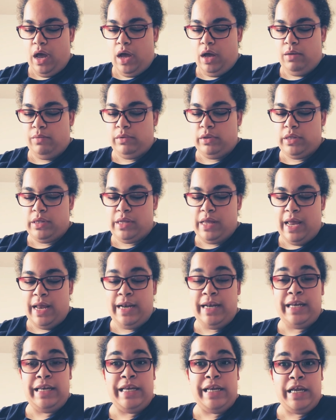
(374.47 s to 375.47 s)
I would
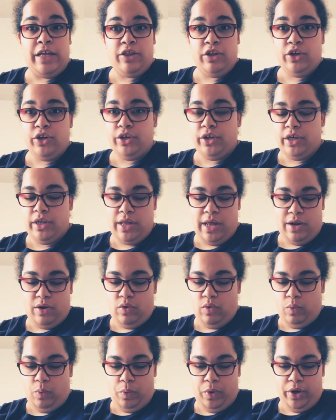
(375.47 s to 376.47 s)
say neither because I
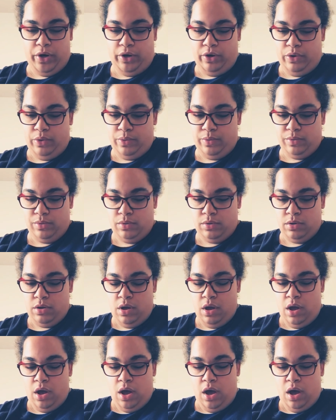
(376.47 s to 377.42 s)
don't wear those.